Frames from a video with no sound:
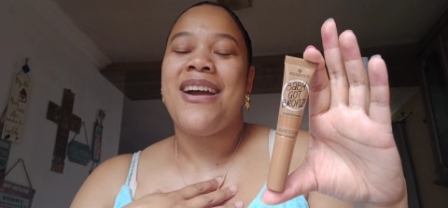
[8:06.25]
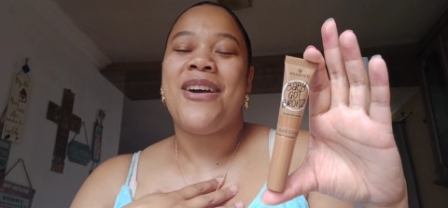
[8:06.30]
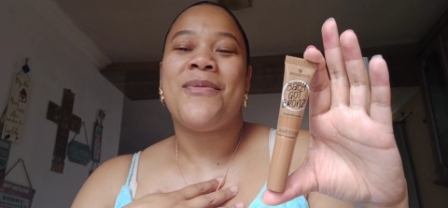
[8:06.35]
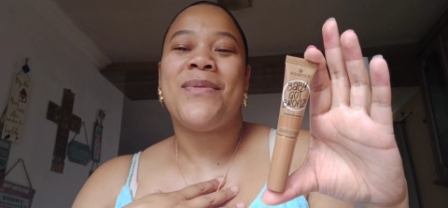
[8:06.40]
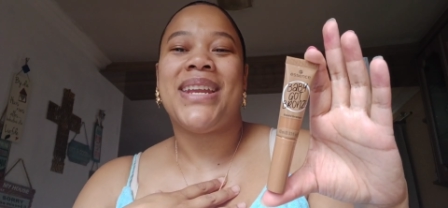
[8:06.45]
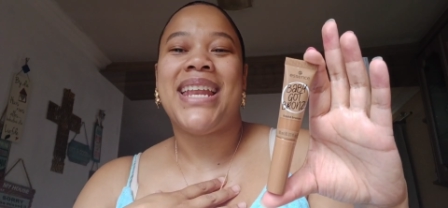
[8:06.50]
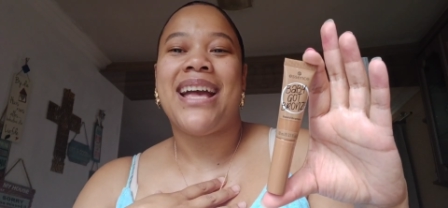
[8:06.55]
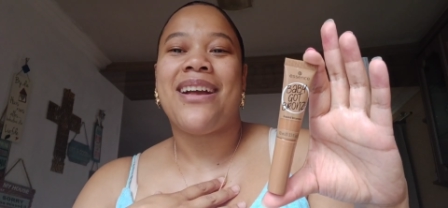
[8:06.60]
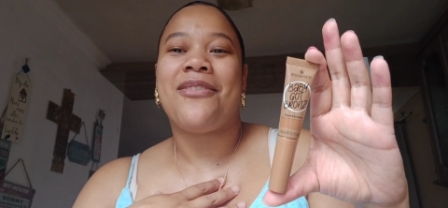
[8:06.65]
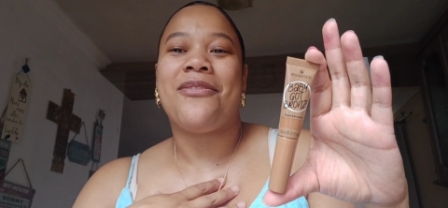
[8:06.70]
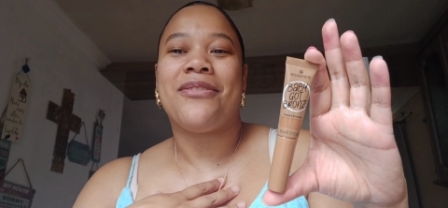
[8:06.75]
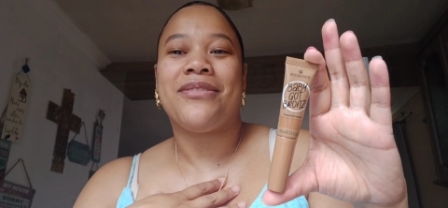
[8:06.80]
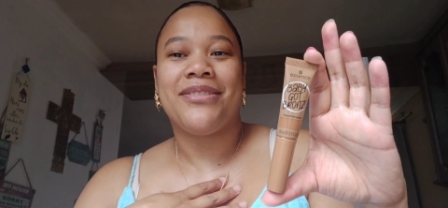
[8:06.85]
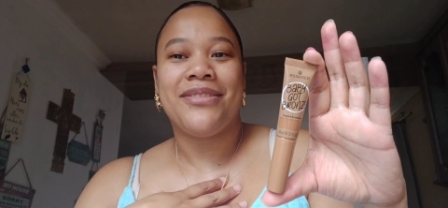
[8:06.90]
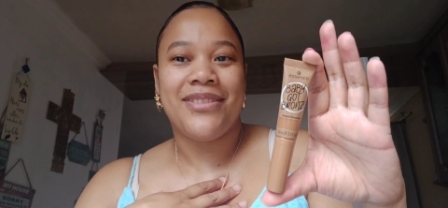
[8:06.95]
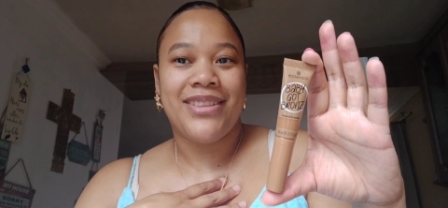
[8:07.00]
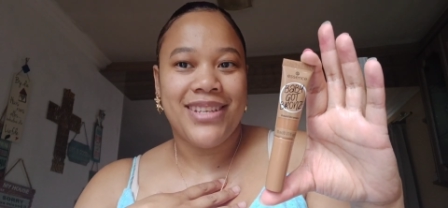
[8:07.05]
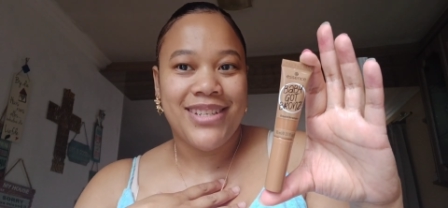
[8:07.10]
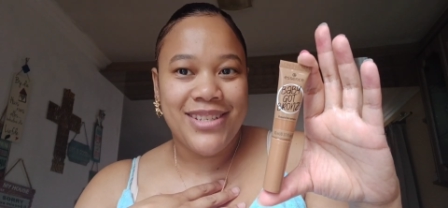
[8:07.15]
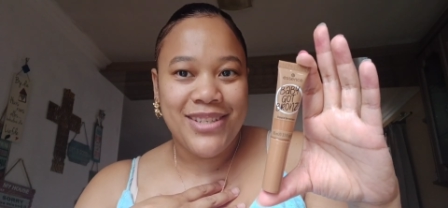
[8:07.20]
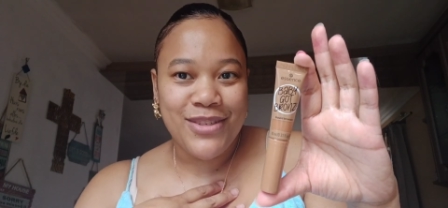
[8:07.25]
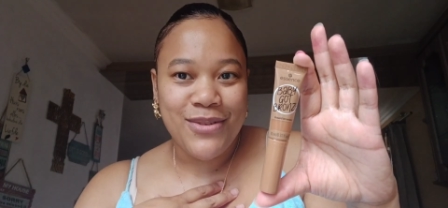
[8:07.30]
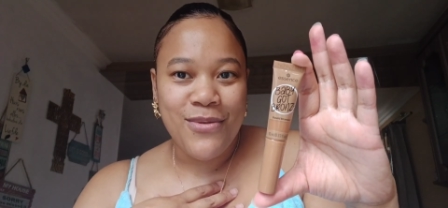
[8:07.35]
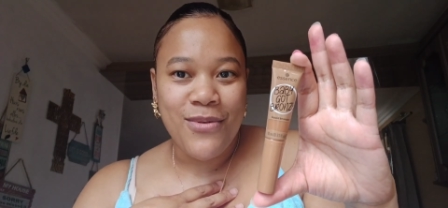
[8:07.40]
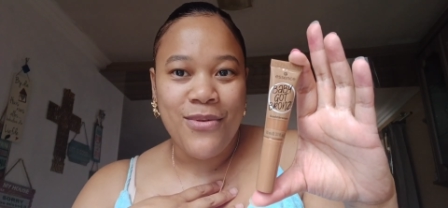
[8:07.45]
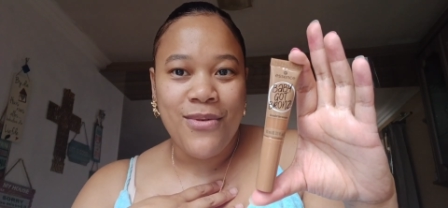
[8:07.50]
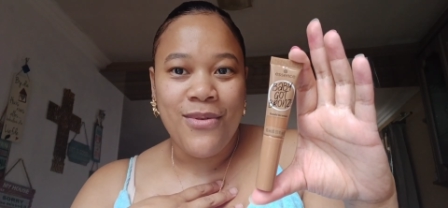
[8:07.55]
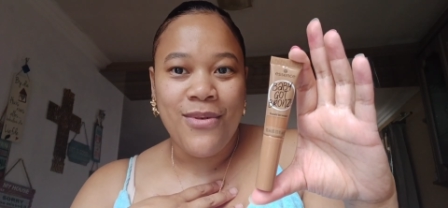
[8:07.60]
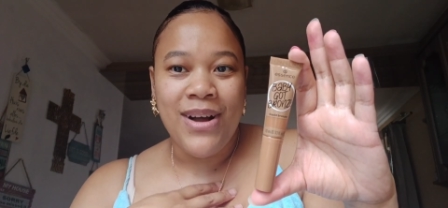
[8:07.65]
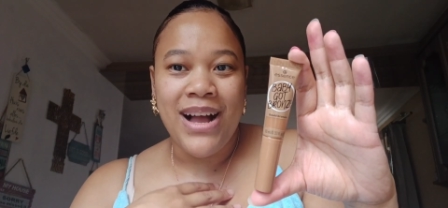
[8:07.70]
when I got to the
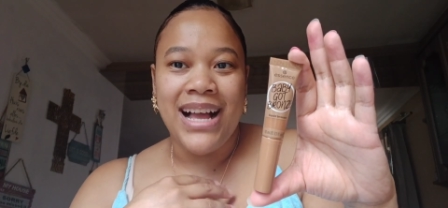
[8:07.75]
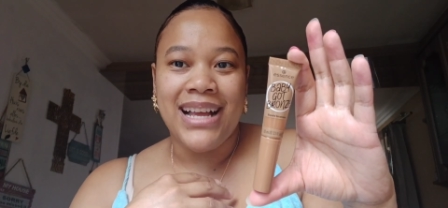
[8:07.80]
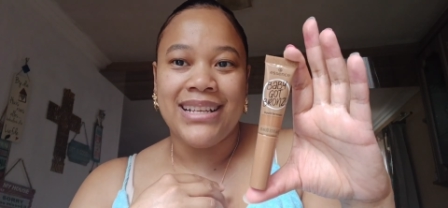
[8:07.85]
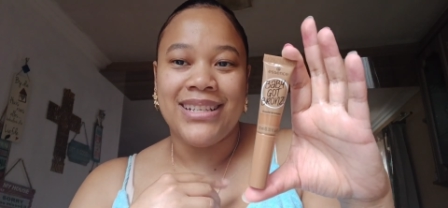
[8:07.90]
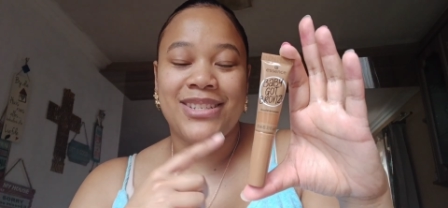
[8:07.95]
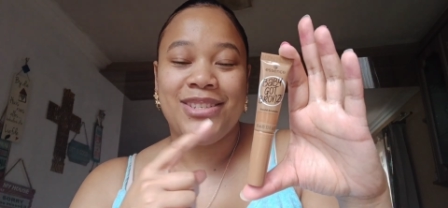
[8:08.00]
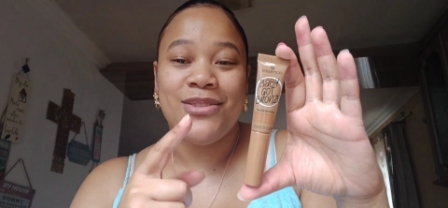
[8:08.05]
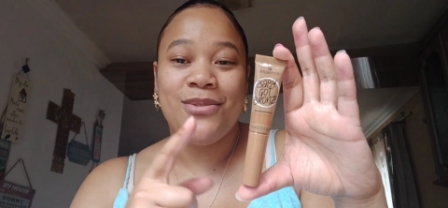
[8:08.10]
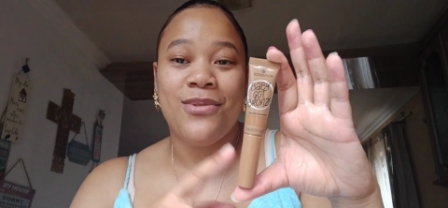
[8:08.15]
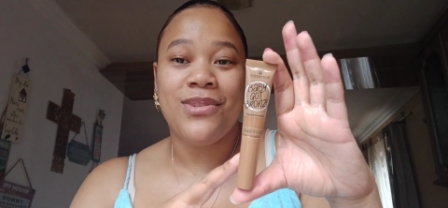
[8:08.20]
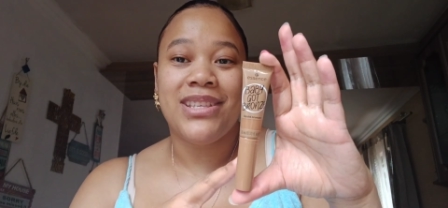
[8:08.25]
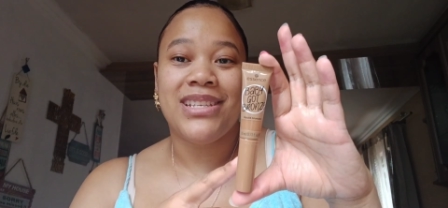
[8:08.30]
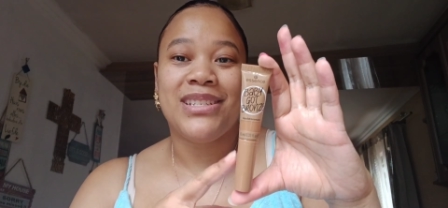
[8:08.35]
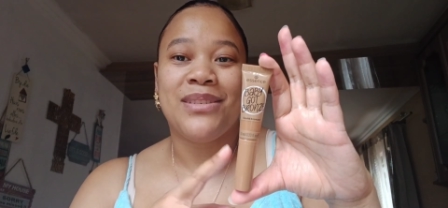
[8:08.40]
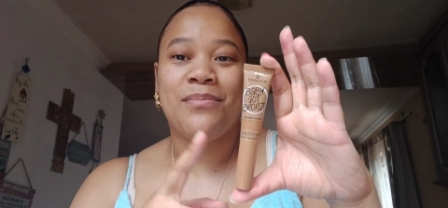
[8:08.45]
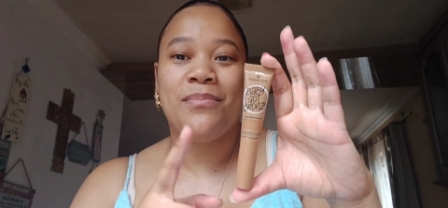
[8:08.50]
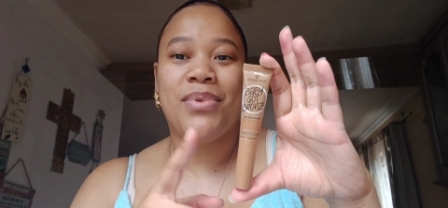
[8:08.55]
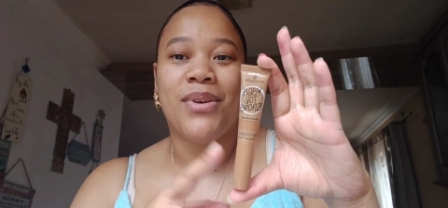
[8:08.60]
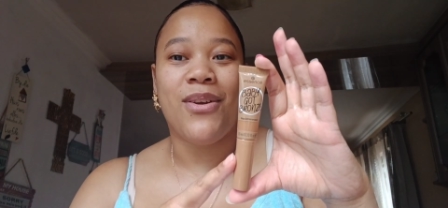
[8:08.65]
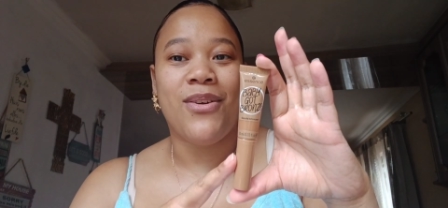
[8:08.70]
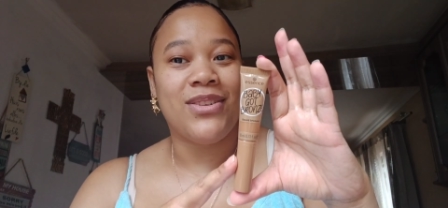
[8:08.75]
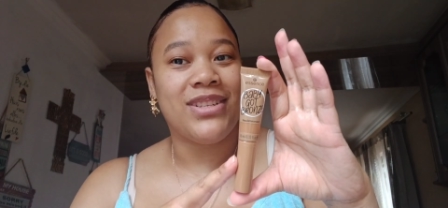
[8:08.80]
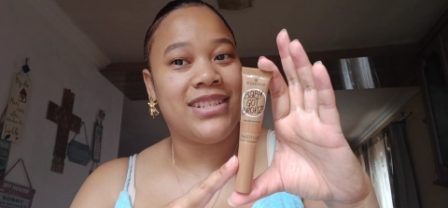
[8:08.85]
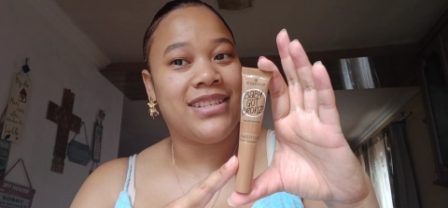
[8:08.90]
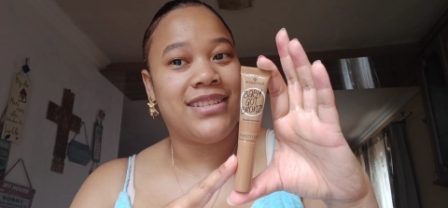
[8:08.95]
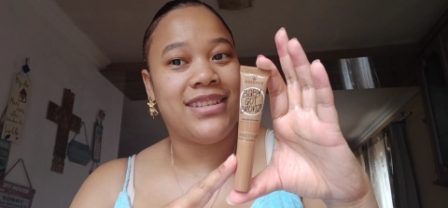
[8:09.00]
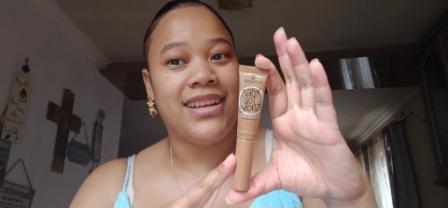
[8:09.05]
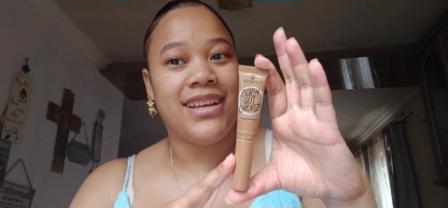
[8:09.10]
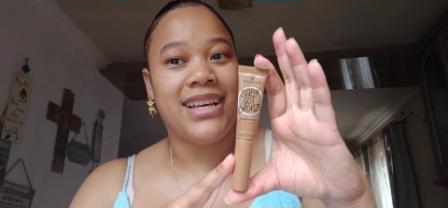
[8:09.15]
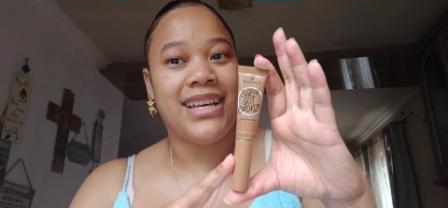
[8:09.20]
store I saw this
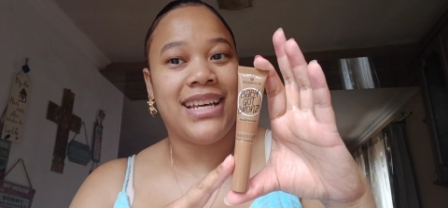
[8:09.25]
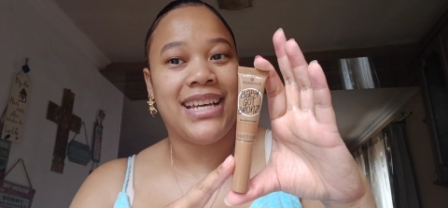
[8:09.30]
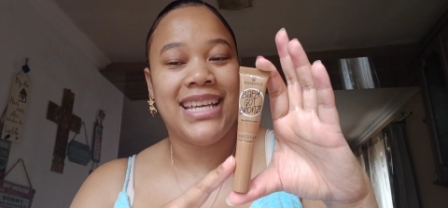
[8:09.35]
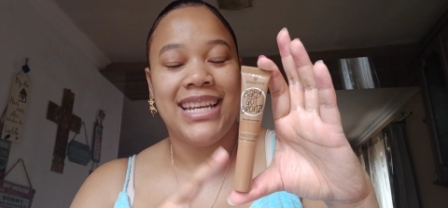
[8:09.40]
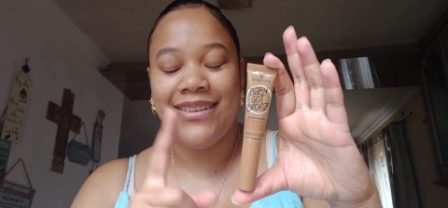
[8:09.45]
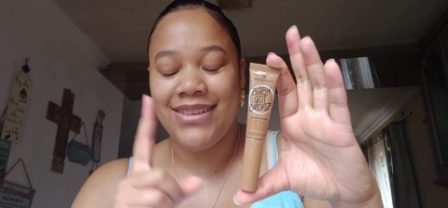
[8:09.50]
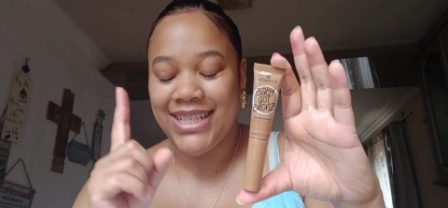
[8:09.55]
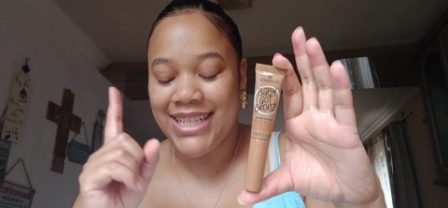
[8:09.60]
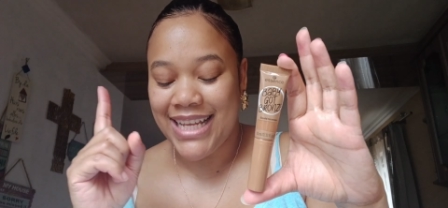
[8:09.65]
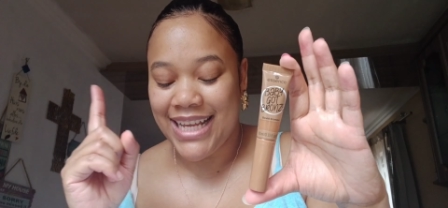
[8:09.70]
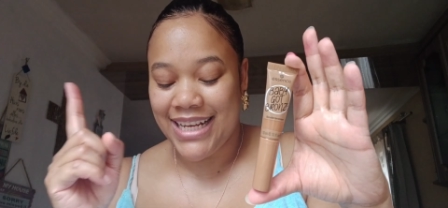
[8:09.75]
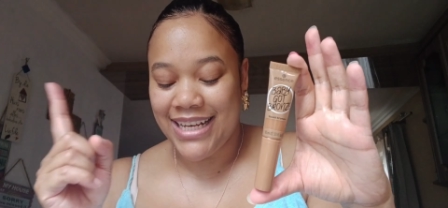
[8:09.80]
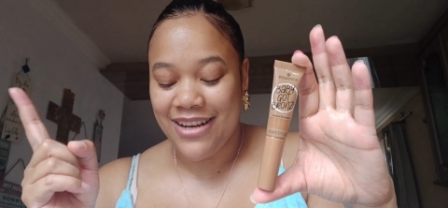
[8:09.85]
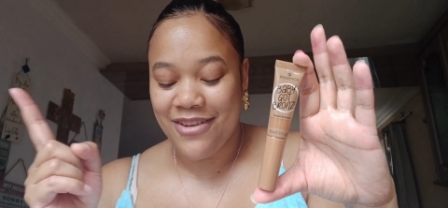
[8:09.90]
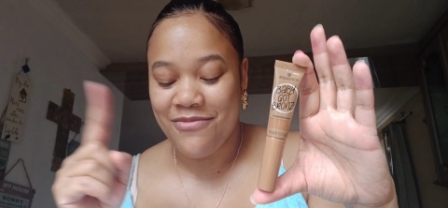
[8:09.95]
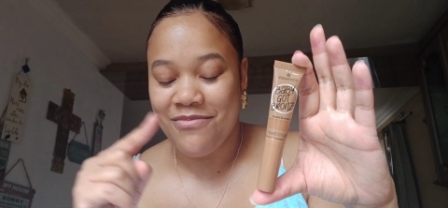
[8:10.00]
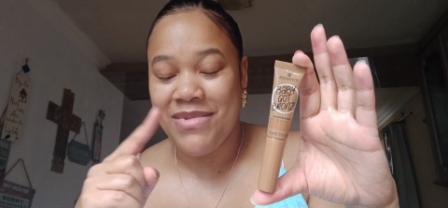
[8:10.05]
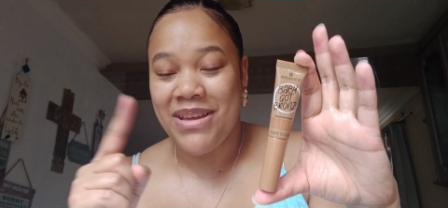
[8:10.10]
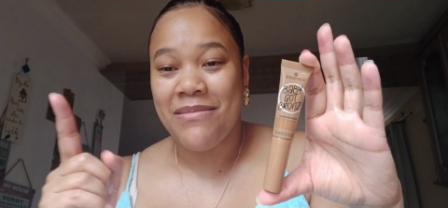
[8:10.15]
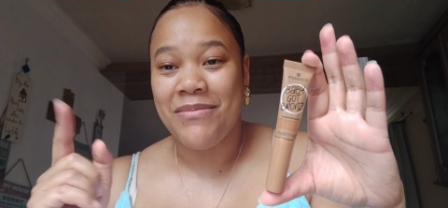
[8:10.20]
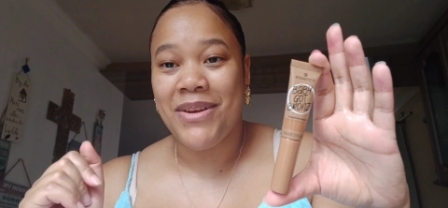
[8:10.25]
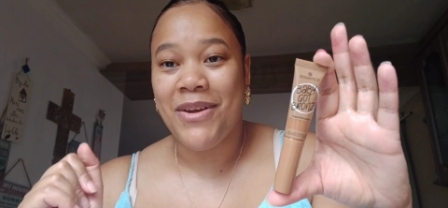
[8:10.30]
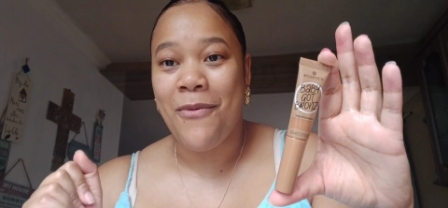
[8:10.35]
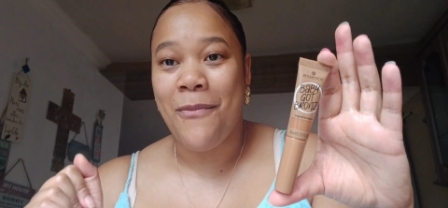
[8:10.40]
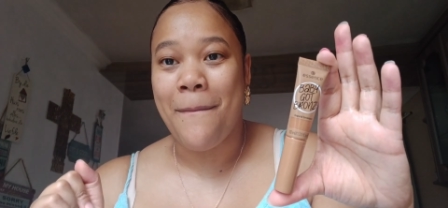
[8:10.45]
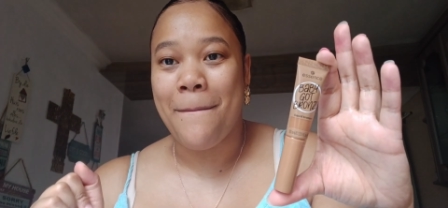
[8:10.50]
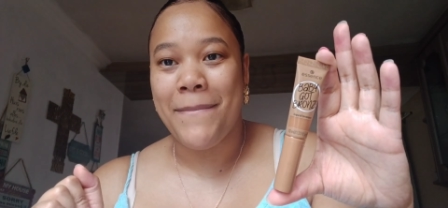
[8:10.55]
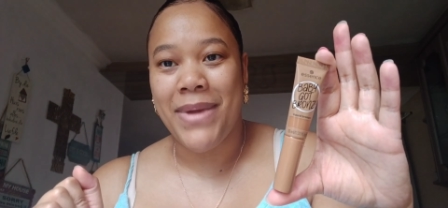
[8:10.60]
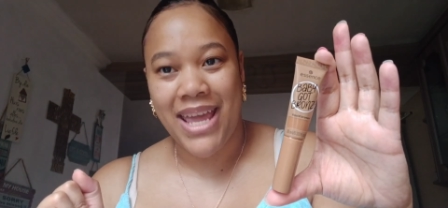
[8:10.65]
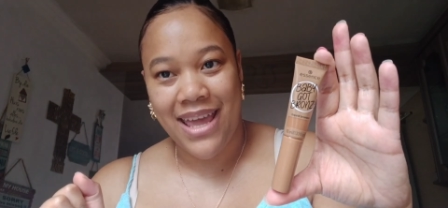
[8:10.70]
bronzer and I was like no ma'am no
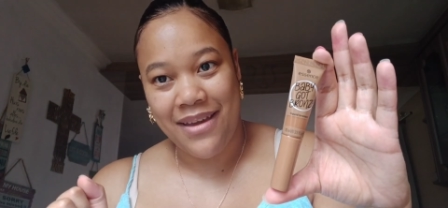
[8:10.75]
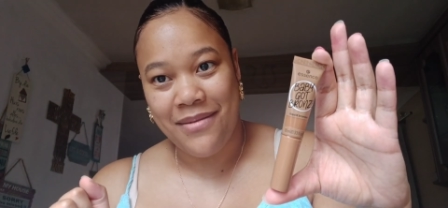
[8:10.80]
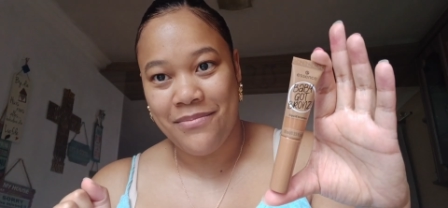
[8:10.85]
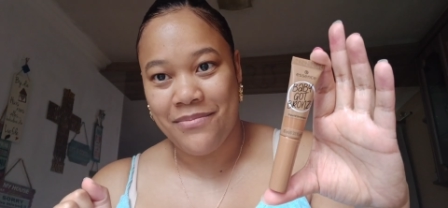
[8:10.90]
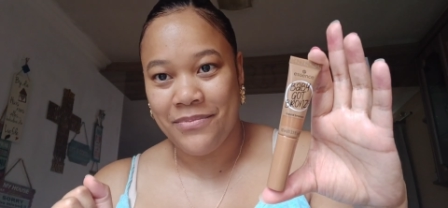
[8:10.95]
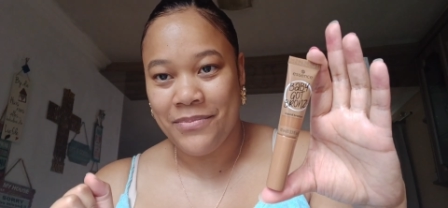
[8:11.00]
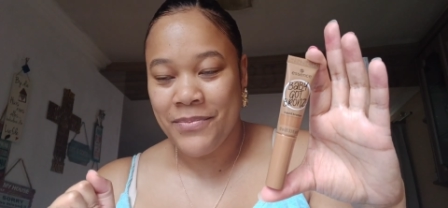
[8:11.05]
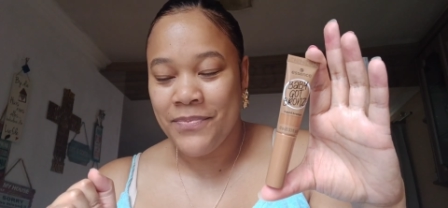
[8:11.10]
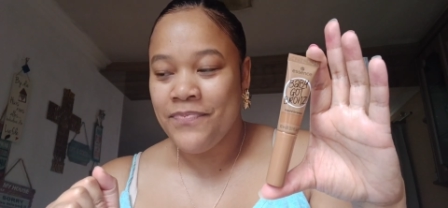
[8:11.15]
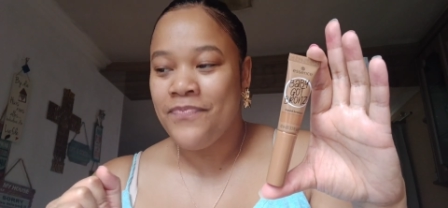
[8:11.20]
ma'am